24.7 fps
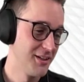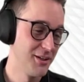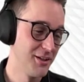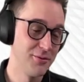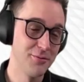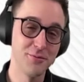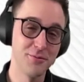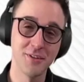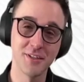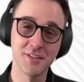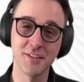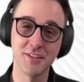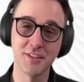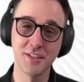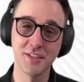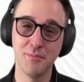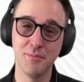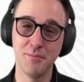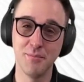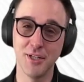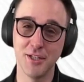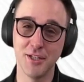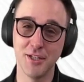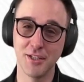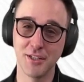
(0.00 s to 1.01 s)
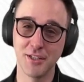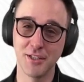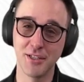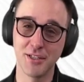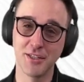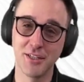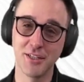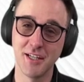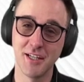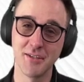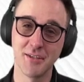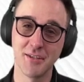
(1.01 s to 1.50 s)
Fixing a bug.
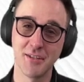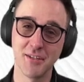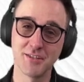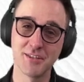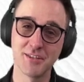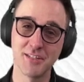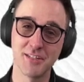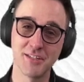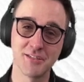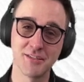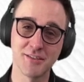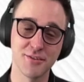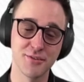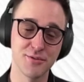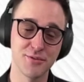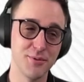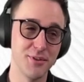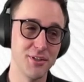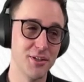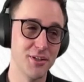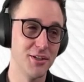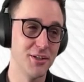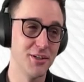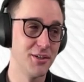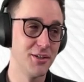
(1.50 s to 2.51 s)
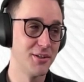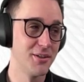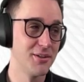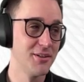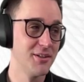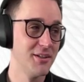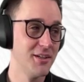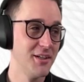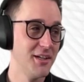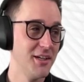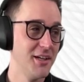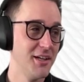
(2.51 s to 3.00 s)
Now, as testers, we all
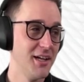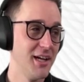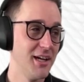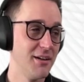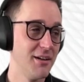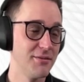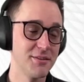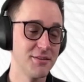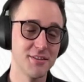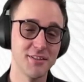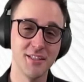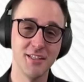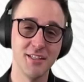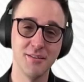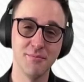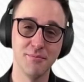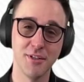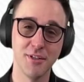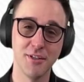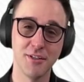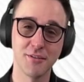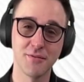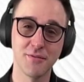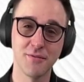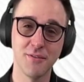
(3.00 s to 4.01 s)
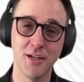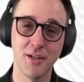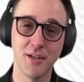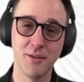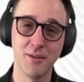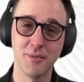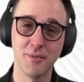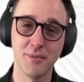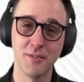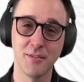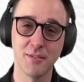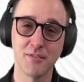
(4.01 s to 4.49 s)
have seen bugs, found
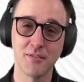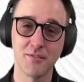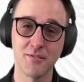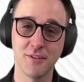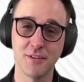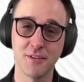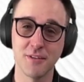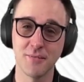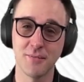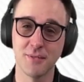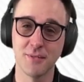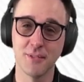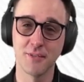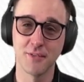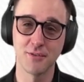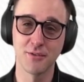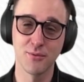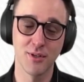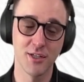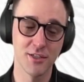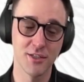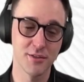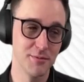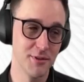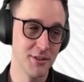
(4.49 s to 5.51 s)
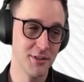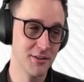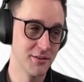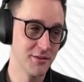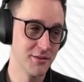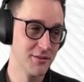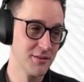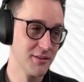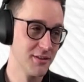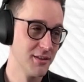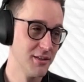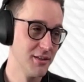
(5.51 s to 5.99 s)
bugs, fixed bugs, squashed
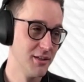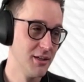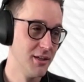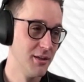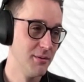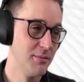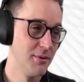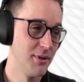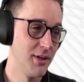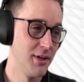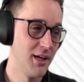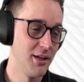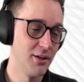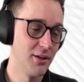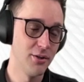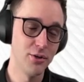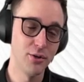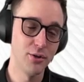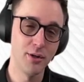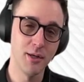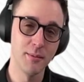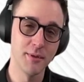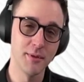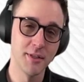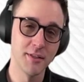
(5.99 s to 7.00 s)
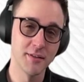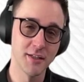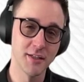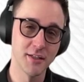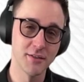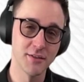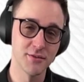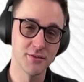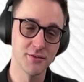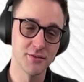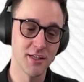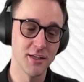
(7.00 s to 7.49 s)
bugs. But I don't know how many
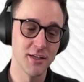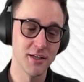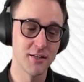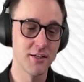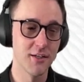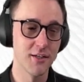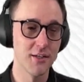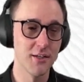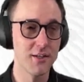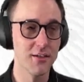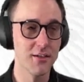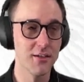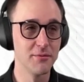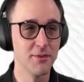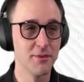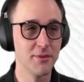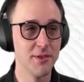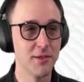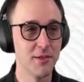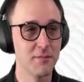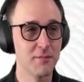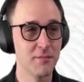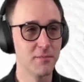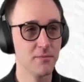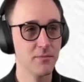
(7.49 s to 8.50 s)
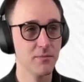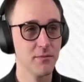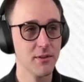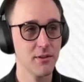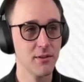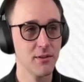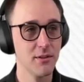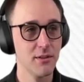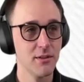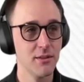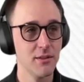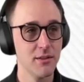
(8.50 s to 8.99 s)
testers out there have
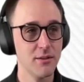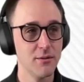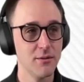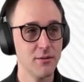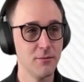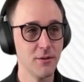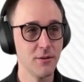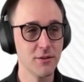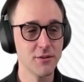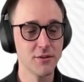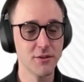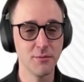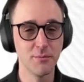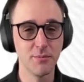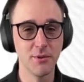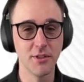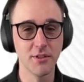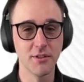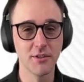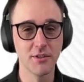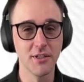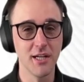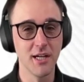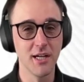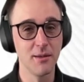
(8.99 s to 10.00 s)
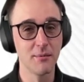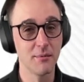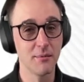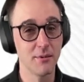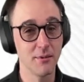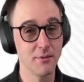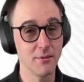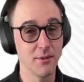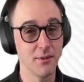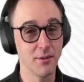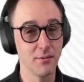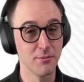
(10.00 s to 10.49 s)
fixed the bug that I'm going to
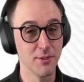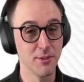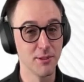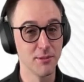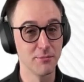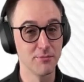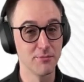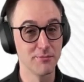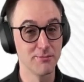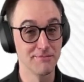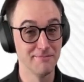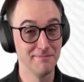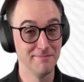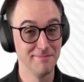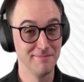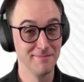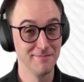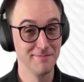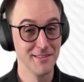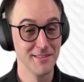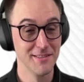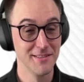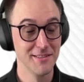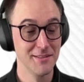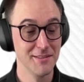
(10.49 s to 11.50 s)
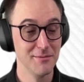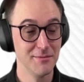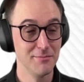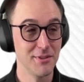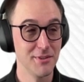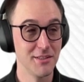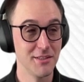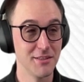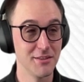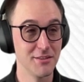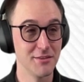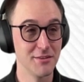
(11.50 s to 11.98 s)
talk about,
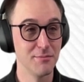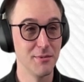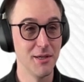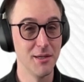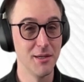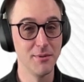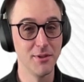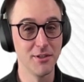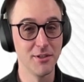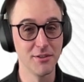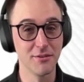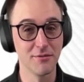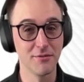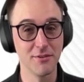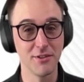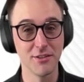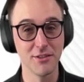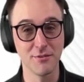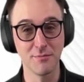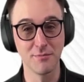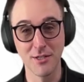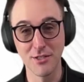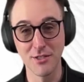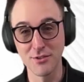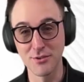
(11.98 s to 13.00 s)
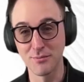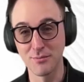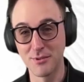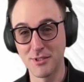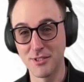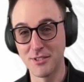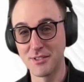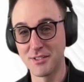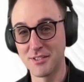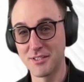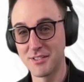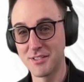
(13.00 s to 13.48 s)
because my bug is a very special
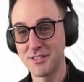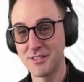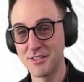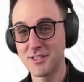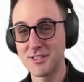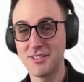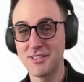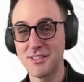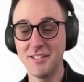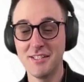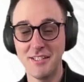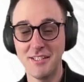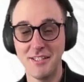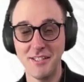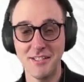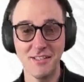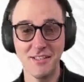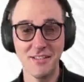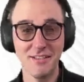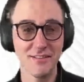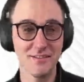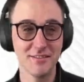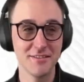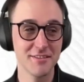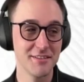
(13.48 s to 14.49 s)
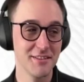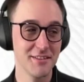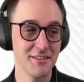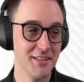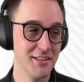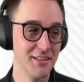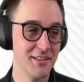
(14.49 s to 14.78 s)
bug. It is